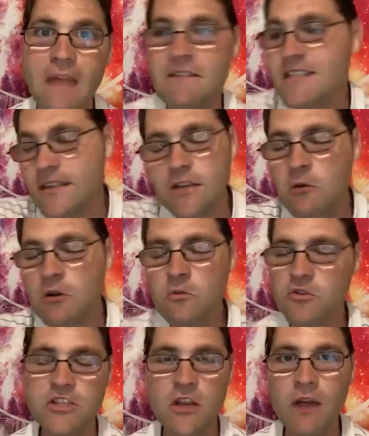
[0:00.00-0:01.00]
I was like, no one
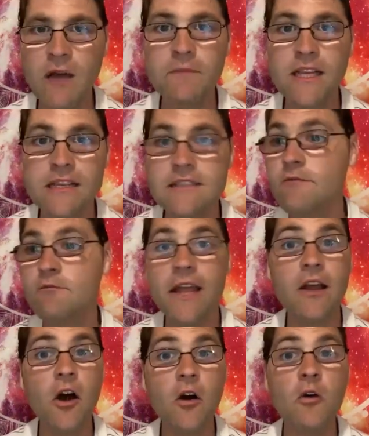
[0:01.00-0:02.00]
will show up because of
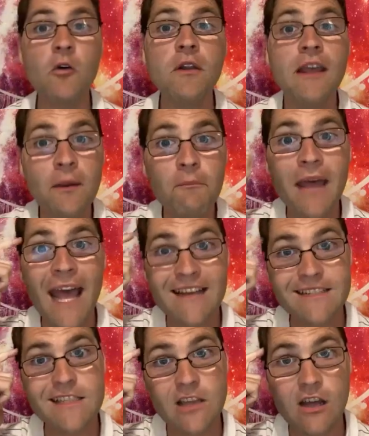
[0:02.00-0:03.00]
my own
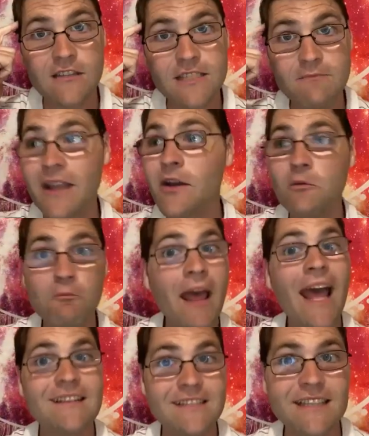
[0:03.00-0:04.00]
past thoughts, my own
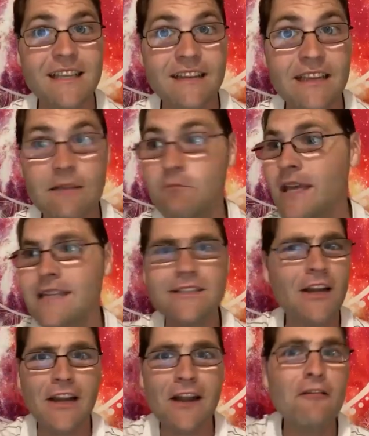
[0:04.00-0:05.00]
past thinking based
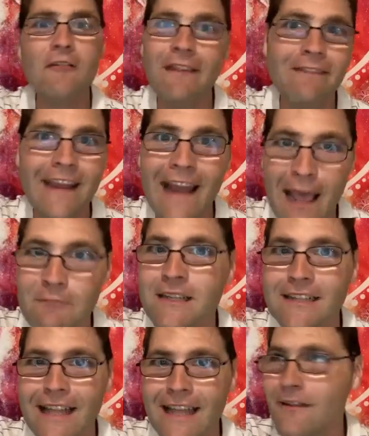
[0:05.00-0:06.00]
on an event that
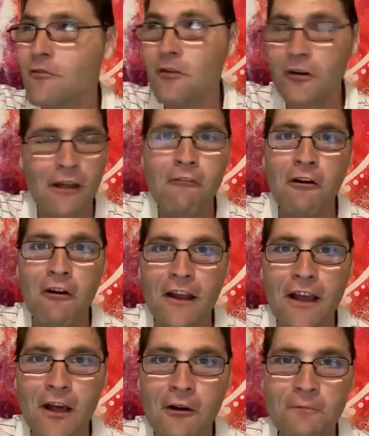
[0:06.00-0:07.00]
happened like forever
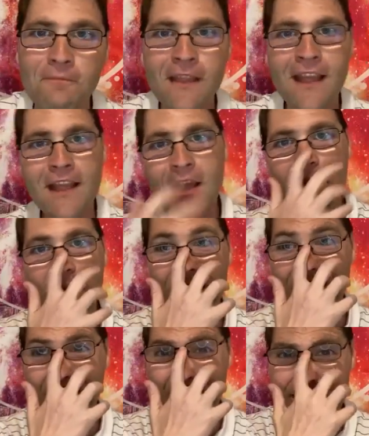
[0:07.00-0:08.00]
ago.
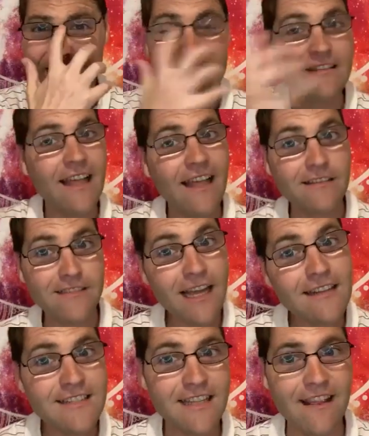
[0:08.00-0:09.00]
But I still held
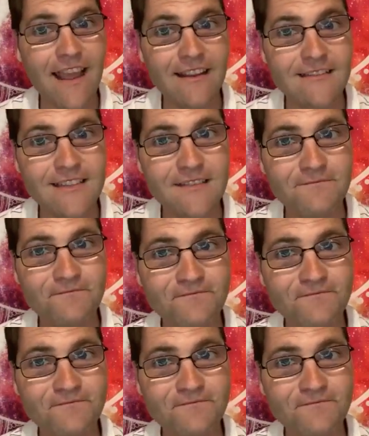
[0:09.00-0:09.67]
on to that.